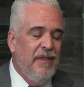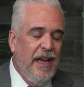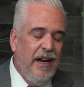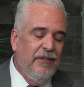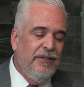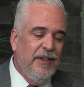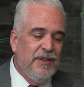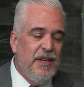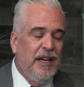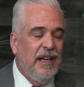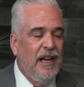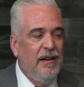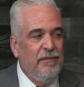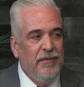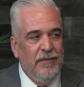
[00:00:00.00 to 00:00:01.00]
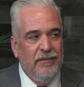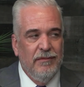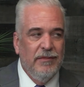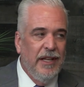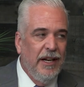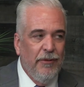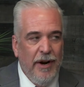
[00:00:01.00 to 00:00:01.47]
man, it feels like I'm
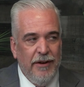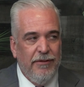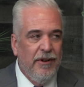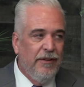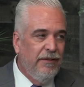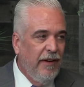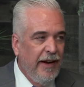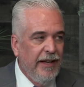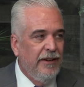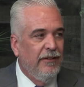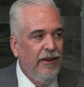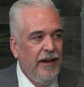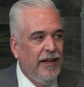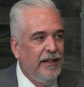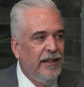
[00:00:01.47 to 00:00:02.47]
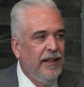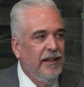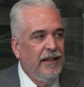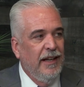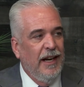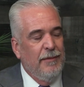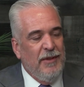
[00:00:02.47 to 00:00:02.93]
getting ready for a fight, right?
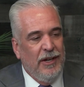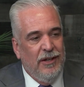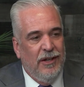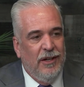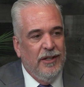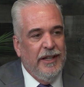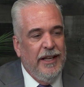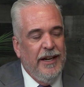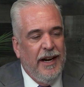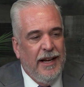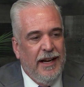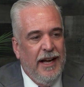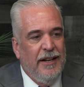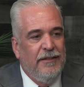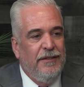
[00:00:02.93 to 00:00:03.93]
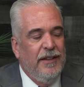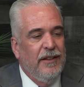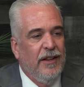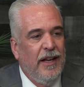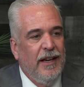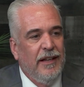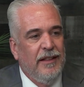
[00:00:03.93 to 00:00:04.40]
Right. And I'm going to call in, and I kind of
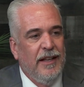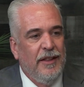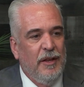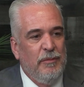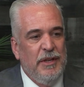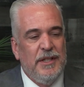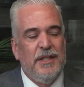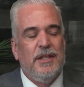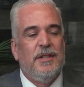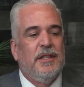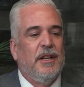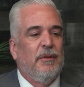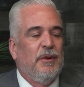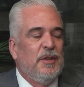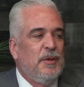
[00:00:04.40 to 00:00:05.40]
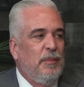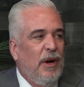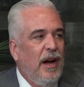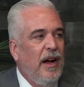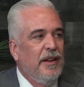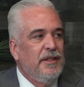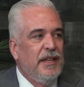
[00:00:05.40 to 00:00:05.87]
feel like that the business is going to
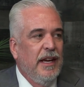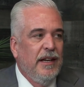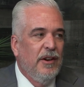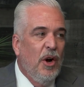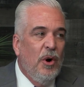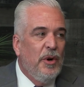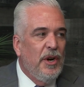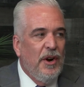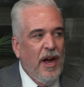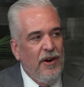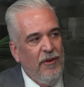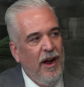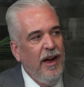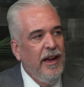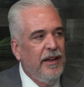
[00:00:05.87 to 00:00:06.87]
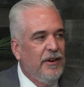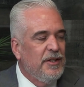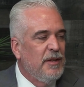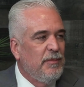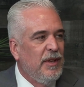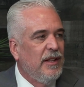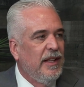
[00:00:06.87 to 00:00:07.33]
respond, saying, "No, you're not right," or
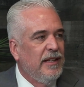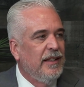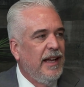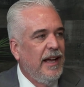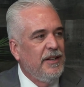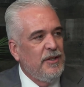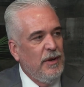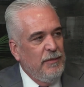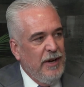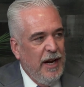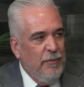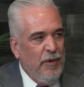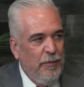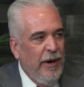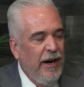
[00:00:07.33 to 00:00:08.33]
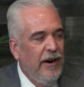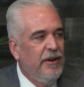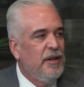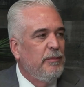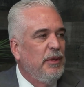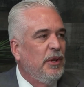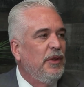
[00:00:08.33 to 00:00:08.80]
something like that. And so I'm kind of
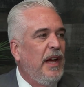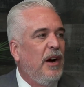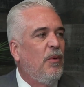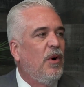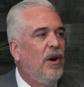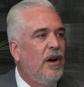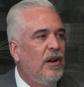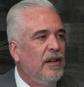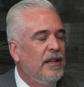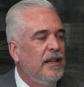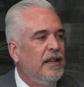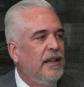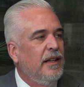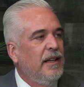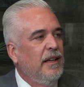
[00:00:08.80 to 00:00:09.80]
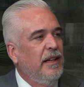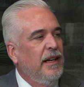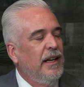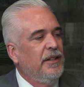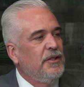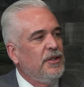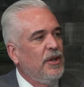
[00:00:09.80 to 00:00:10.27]
prepared to build that wall.
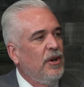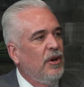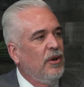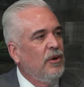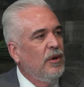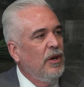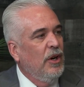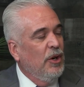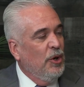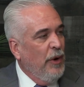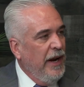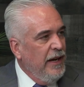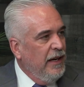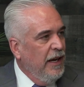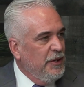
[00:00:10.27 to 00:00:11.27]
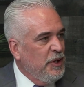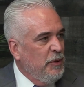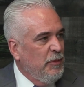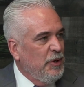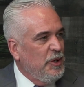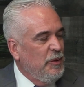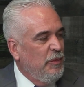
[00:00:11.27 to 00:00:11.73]
And so great
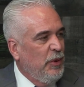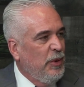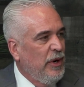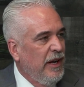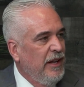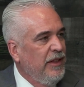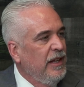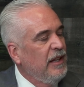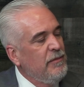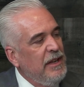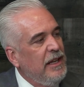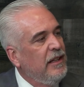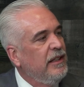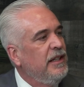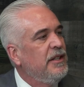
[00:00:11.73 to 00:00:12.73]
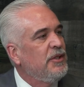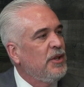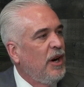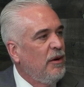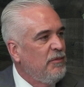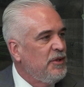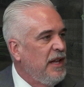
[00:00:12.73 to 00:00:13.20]
customer support, I think, immediately
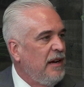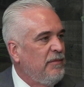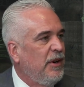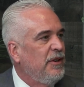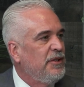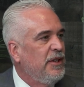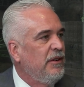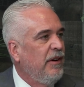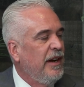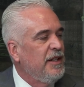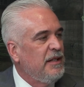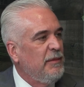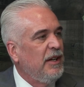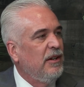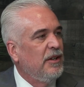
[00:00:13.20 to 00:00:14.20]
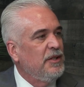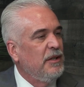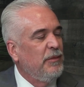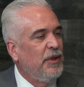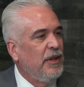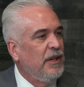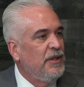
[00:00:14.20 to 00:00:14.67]
disarms that person, right? Somebody calls
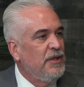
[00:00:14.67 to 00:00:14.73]
in with a